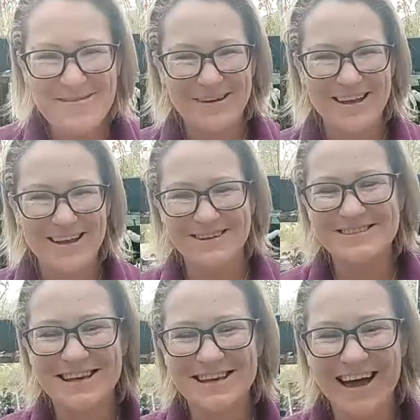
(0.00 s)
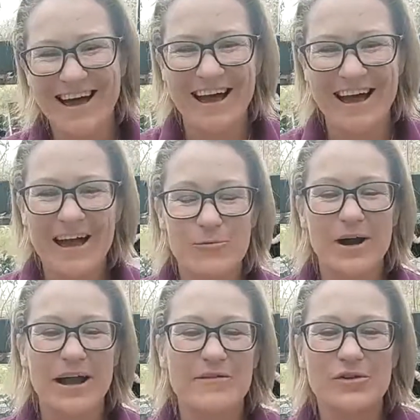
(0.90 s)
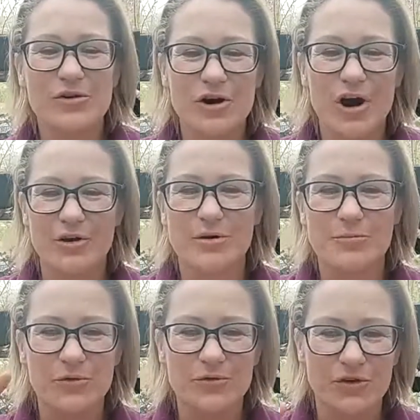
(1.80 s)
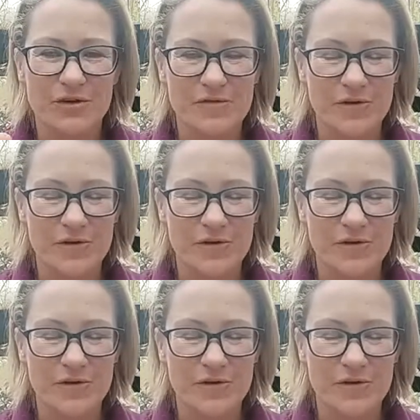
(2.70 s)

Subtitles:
Because even though, Connor, we're both doing it for